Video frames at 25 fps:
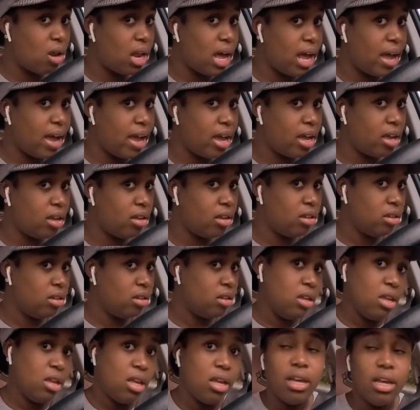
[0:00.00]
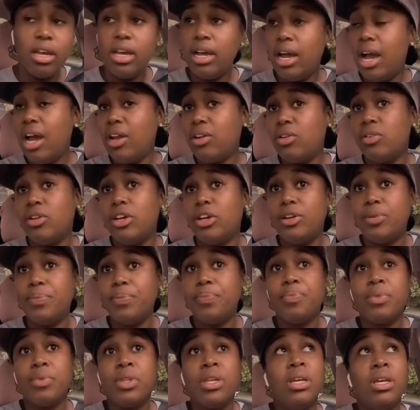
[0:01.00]
Like I don't know.
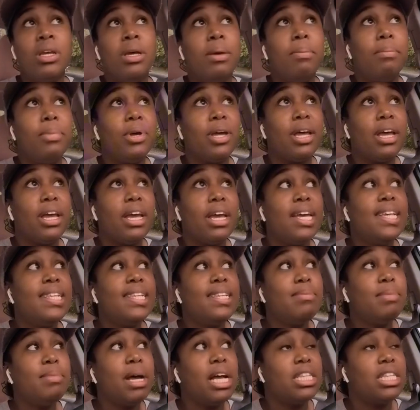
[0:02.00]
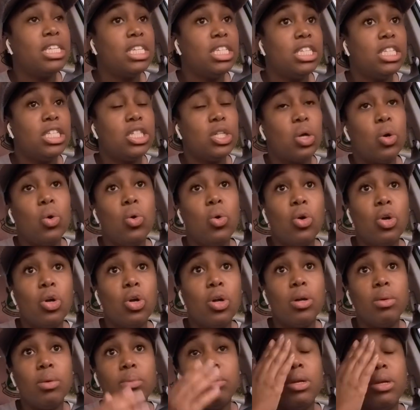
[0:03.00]
But it's about to
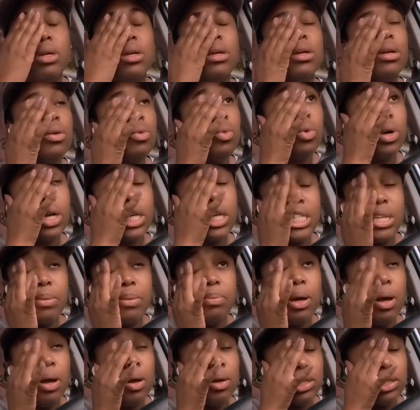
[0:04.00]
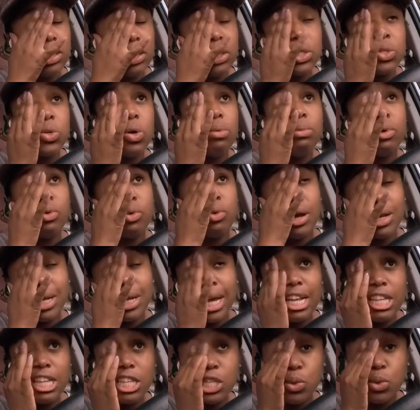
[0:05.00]
storm or it's supposed to storm around
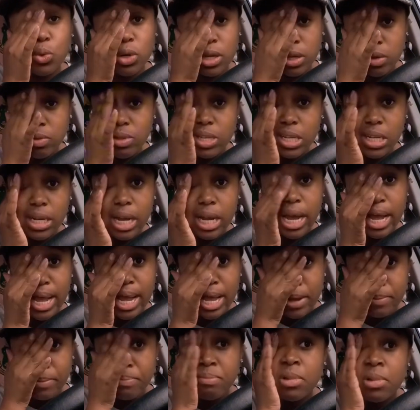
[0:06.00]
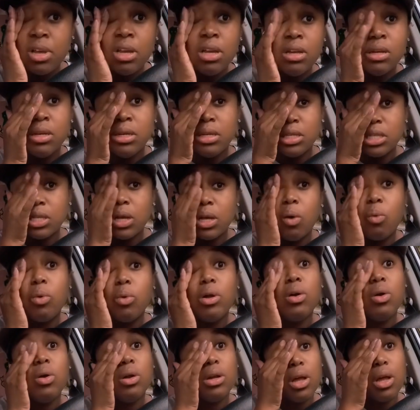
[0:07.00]
like 12 tonight. So
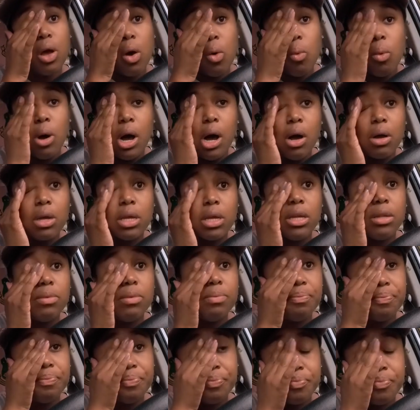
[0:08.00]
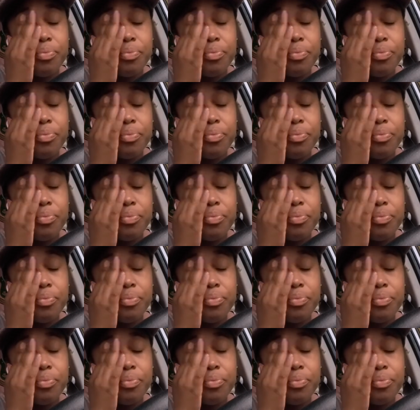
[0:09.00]
we're gonna go walking.